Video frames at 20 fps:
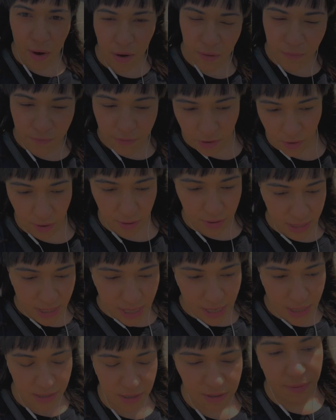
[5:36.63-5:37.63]
of the
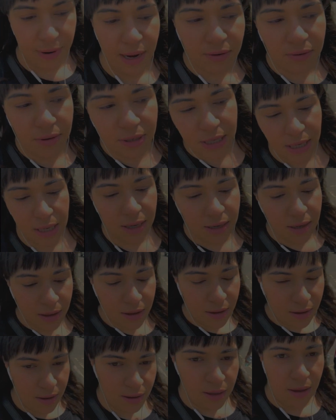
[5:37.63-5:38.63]
context surrounding
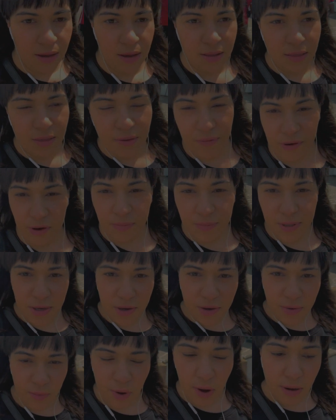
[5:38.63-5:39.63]
the films that
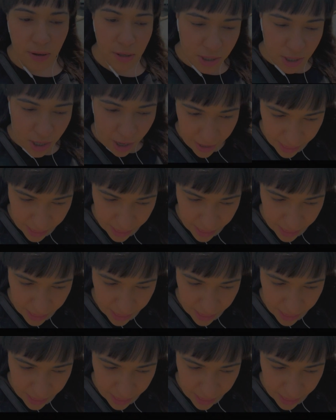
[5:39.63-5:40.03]
you watch. I